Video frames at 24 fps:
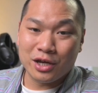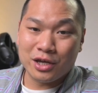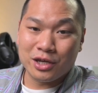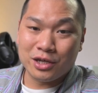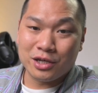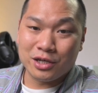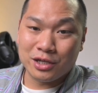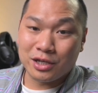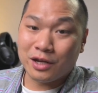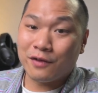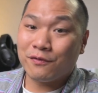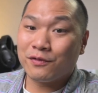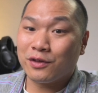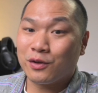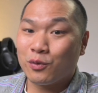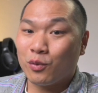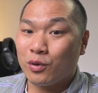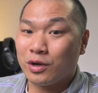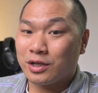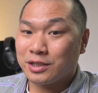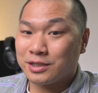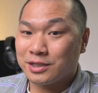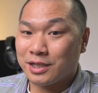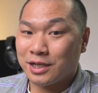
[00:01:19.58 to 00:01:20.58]
you definitely
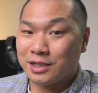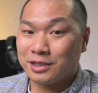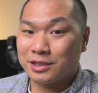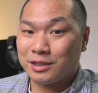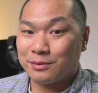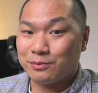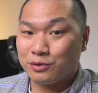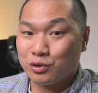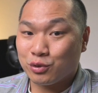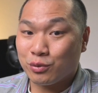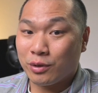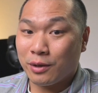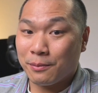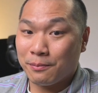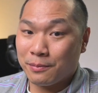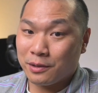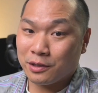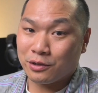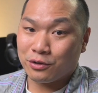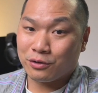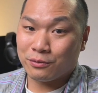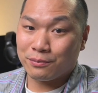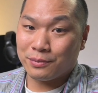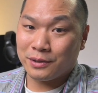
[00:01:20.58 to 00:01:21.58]
want to size up to a
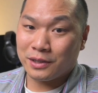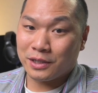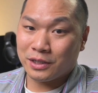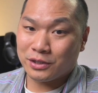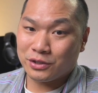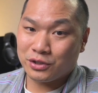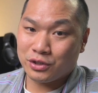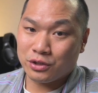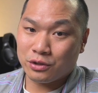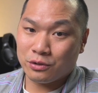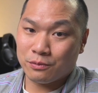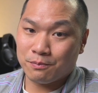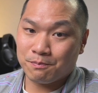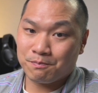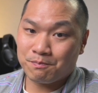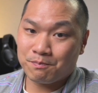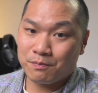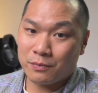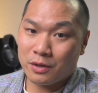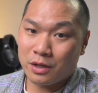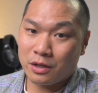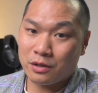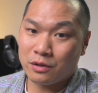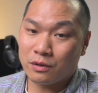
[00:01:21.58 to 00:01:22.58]
bigger PSU.
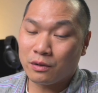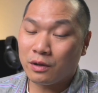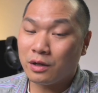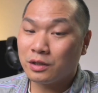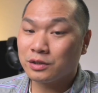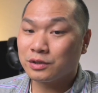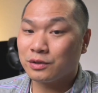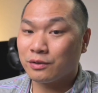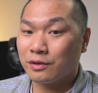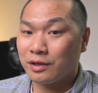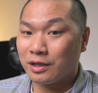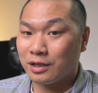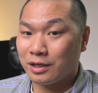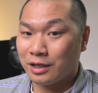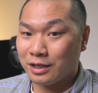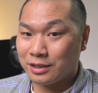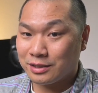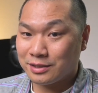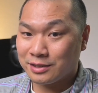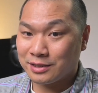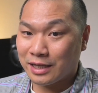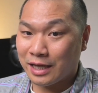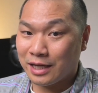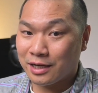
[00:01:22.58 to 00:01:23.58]
You'll also get a
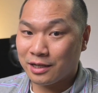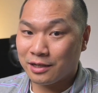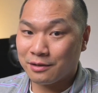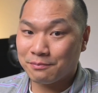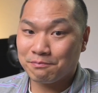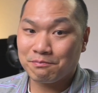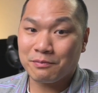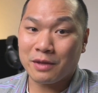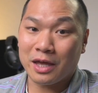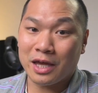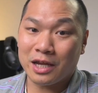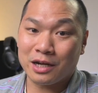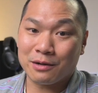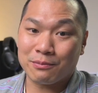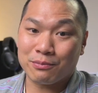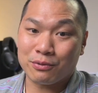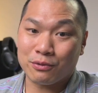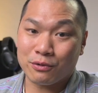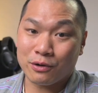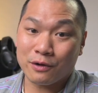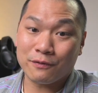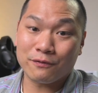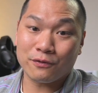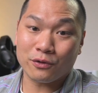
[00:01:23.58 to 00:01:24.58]
SATA and a
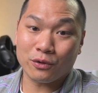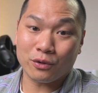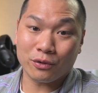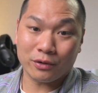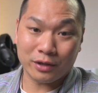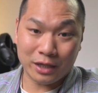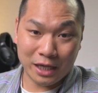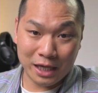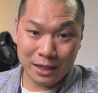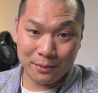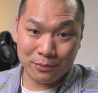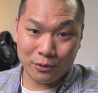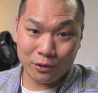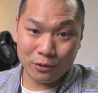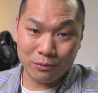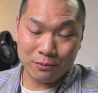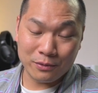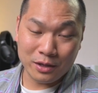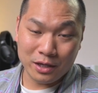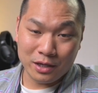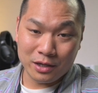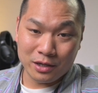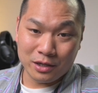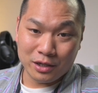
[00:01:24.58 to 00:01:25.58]
peripheral cable,
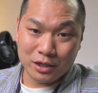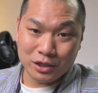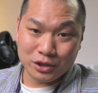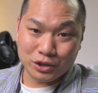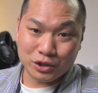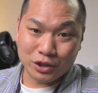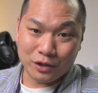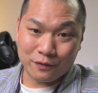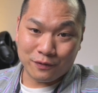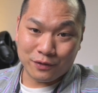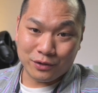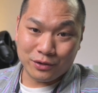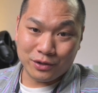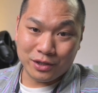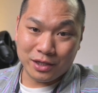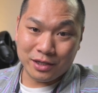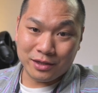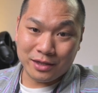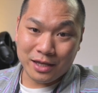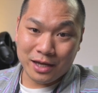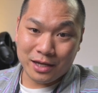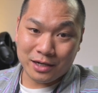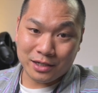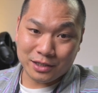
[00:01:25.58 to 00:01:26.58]
so if you need
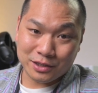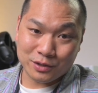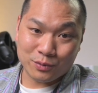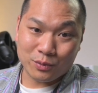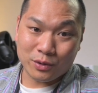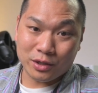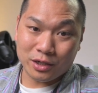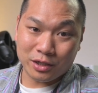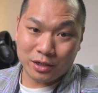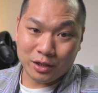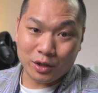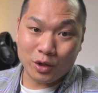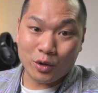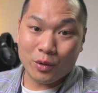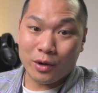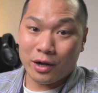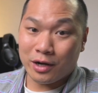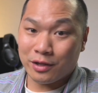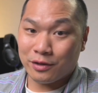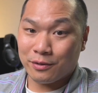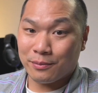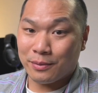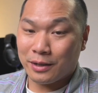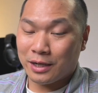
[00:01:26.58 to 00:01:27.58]
that, it's ready to go out
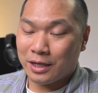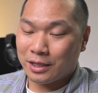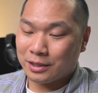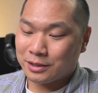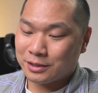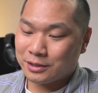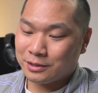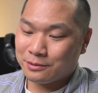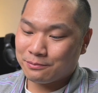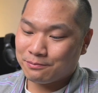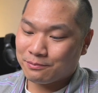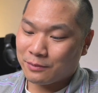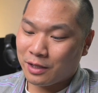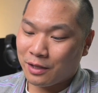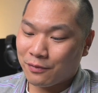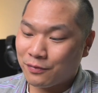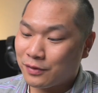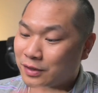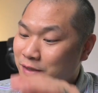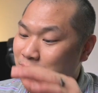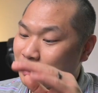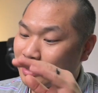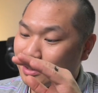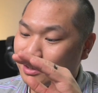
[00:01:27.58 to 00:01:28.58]
of the box. Now,
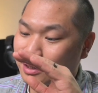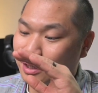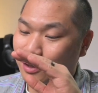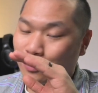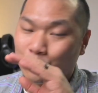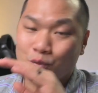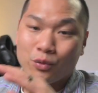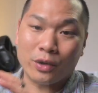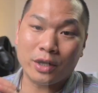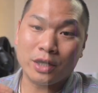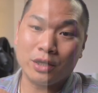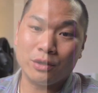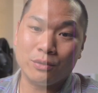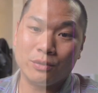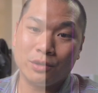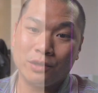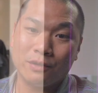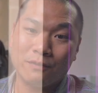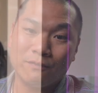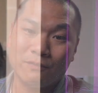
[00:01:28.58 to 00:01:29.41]
this is a great unit